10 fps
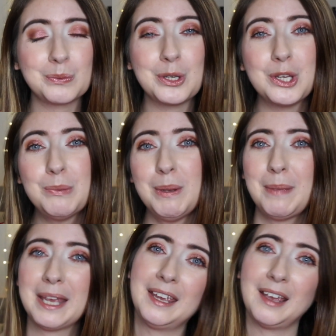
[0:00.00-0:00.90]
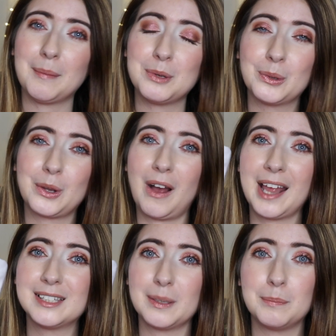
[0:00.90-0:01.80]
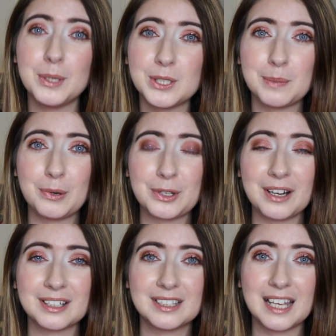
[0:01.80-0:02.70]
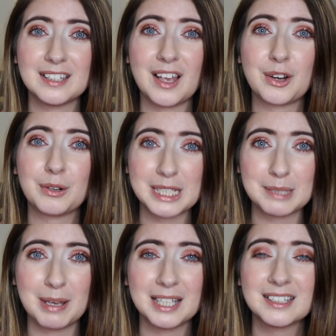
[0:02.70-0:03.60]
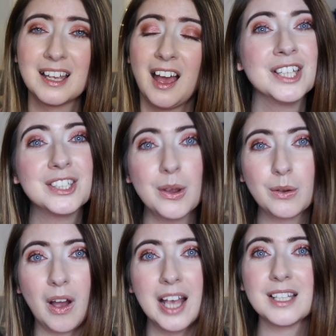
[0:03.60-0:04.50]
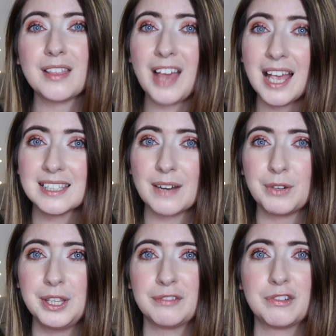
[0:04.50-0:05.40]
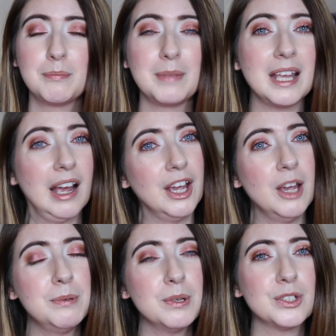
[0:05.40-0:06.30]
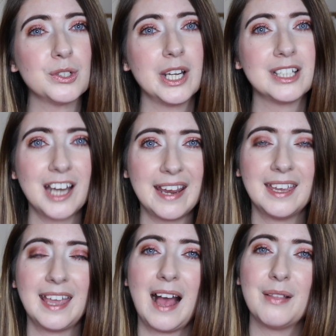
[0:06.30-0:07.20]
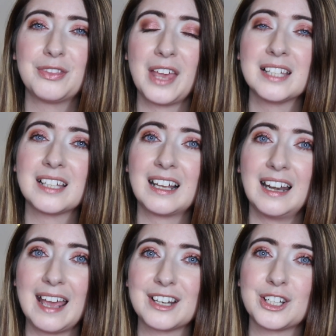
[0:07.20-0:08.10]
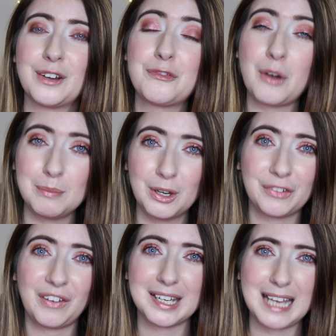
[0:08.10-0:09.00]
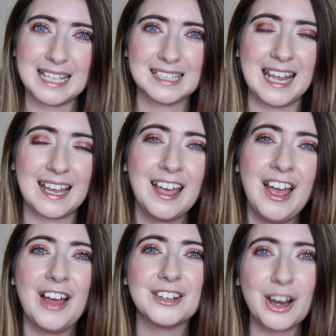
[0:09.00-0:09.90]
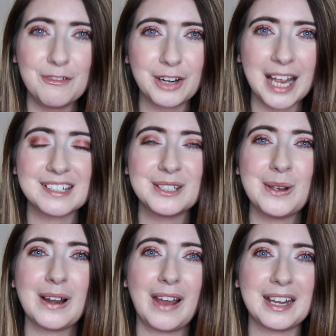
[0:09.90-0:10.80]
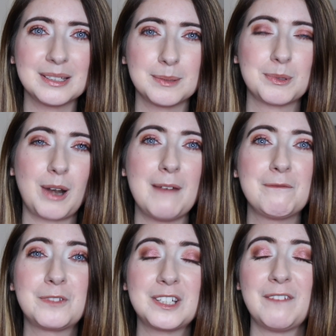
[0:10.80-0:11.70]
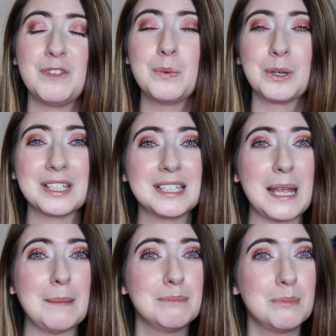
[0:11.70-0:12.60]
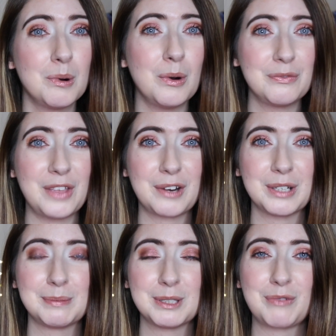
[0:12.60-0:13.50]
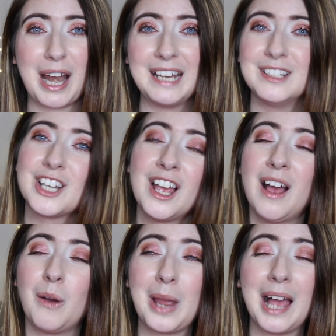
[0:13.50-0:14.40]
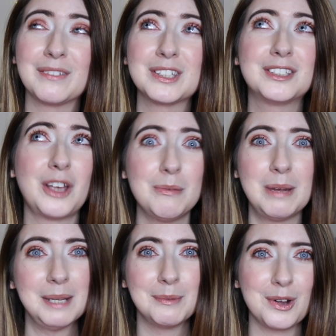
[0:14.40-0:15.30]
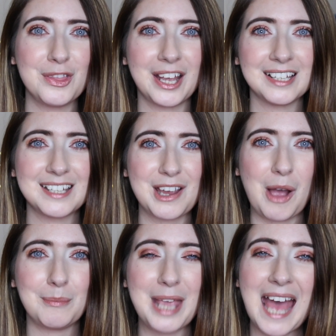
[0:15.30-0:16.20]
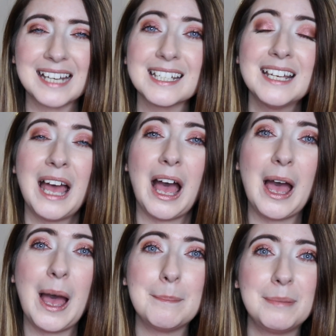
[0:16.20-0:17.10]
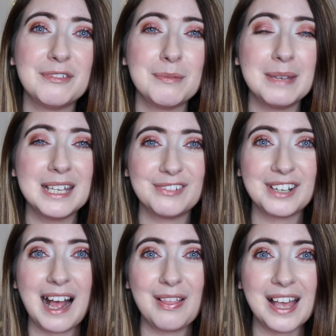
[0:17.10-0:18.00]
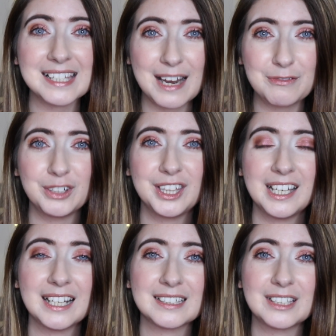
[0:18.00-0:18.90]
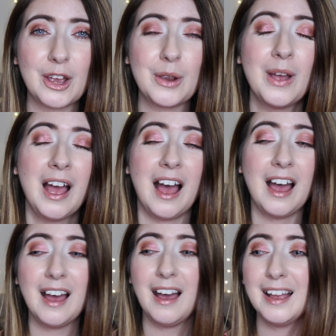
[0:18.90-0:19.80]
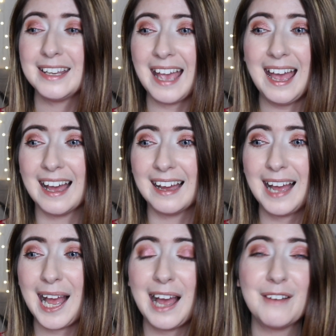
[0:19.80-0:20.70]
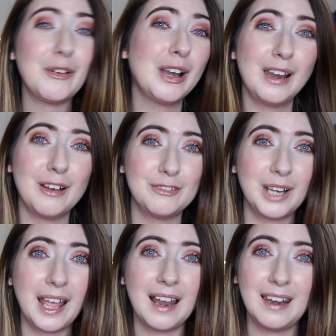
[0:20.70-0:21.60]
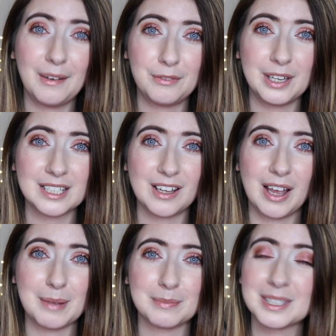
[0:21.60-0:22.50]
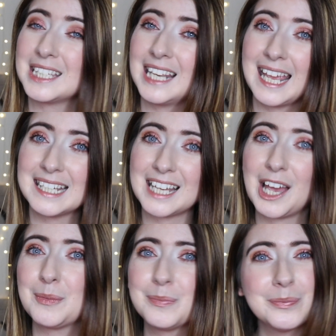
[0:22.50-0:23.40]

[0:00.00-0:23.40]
Will you be picking up your guys some beauty products this Christmas? So guys, that's everything from me. I hope you enjoyed checking out this collection from Lookfantastic. Don't forget to like and subscribe if you want to see more of their Christmas range. We have so many more things to come yet. But for me, for now, that's everything. So yeah, have a lovely, lovely time. See you later.